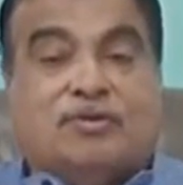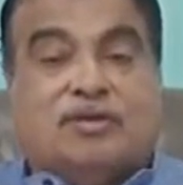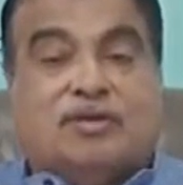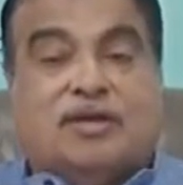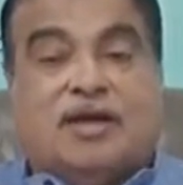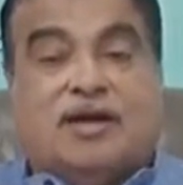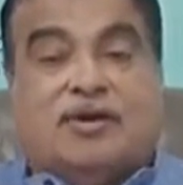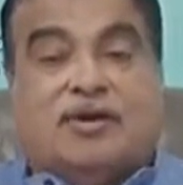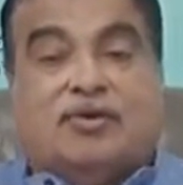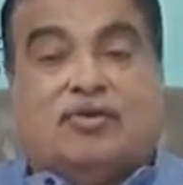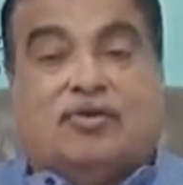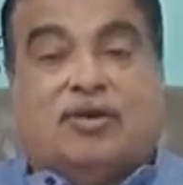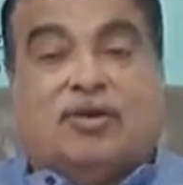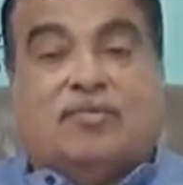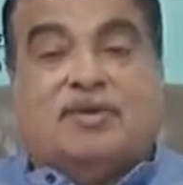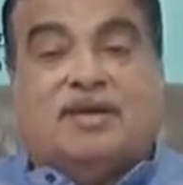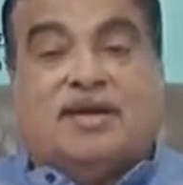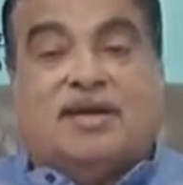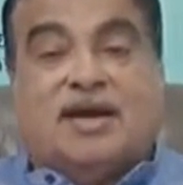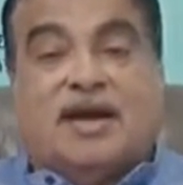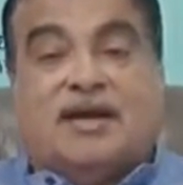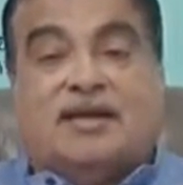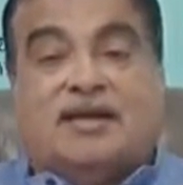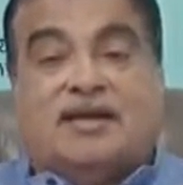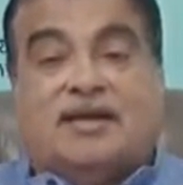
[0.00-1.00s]
the
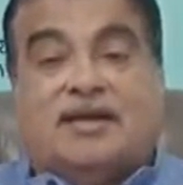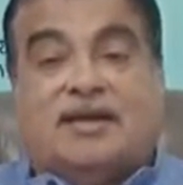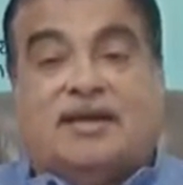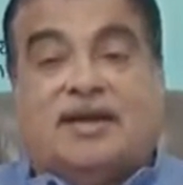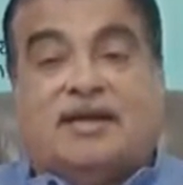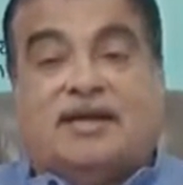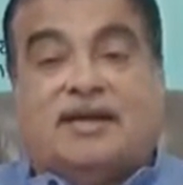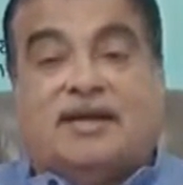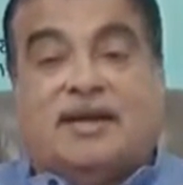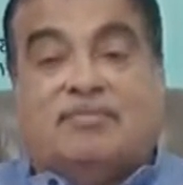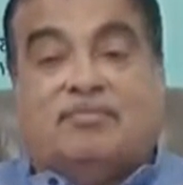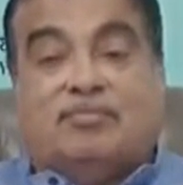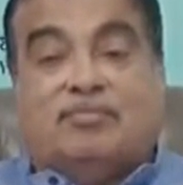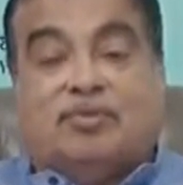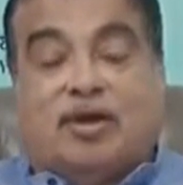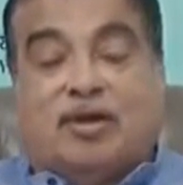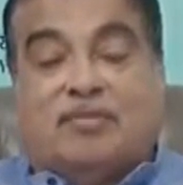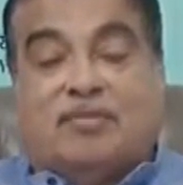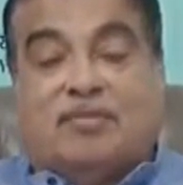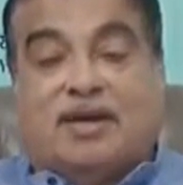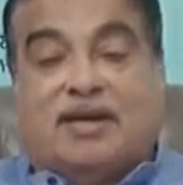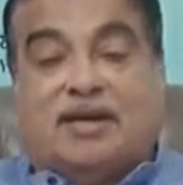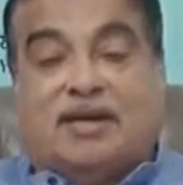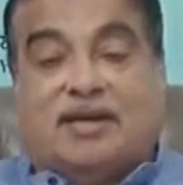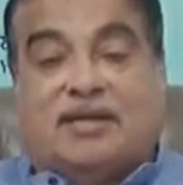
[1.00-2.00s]
economy and create
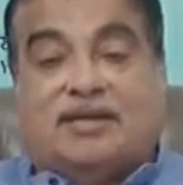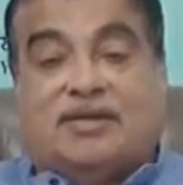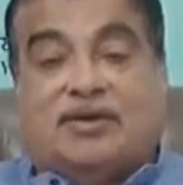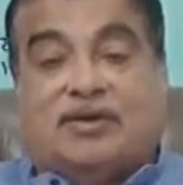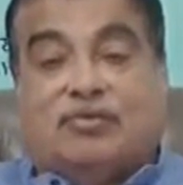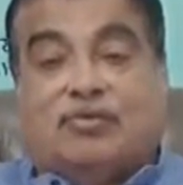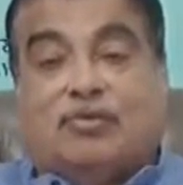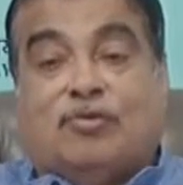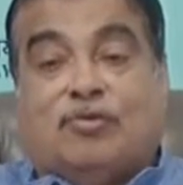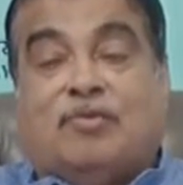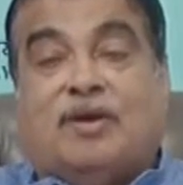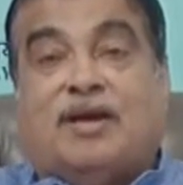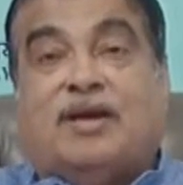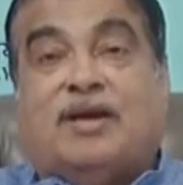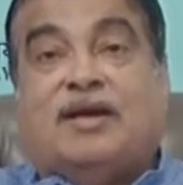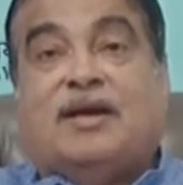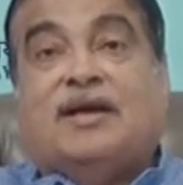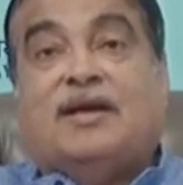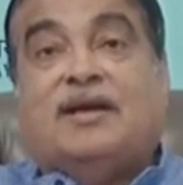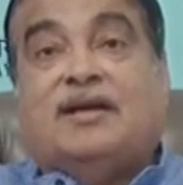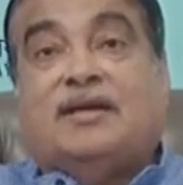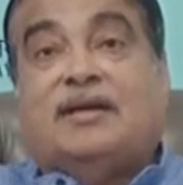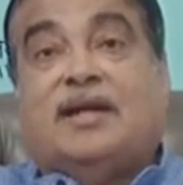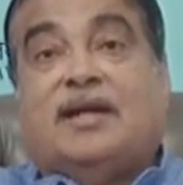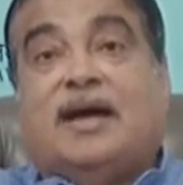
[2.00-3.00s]
employment in the
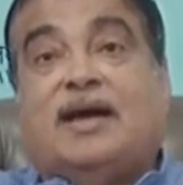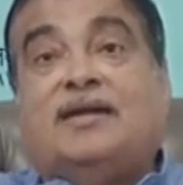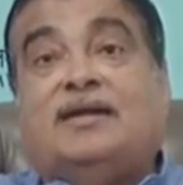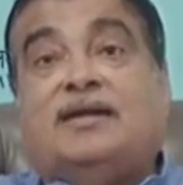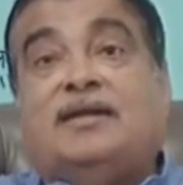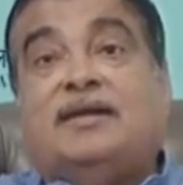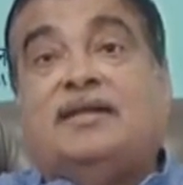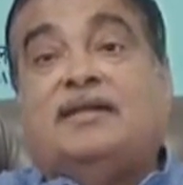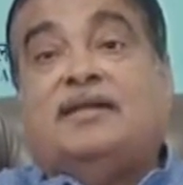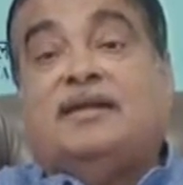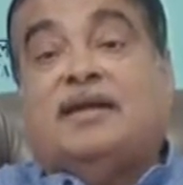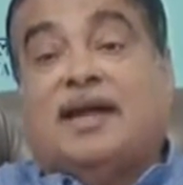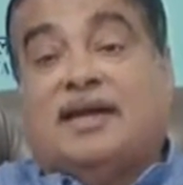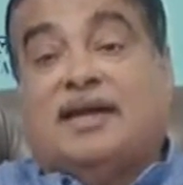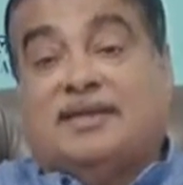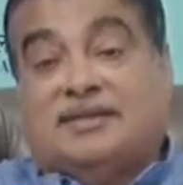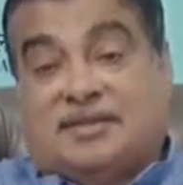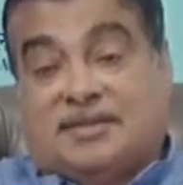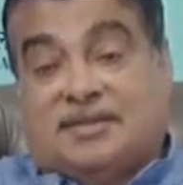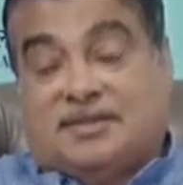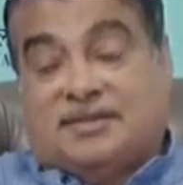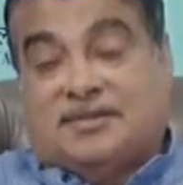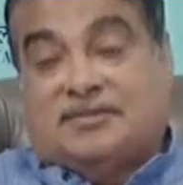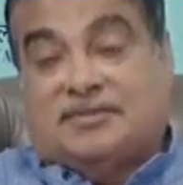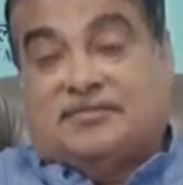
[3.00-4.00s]
COVID-19 crisis.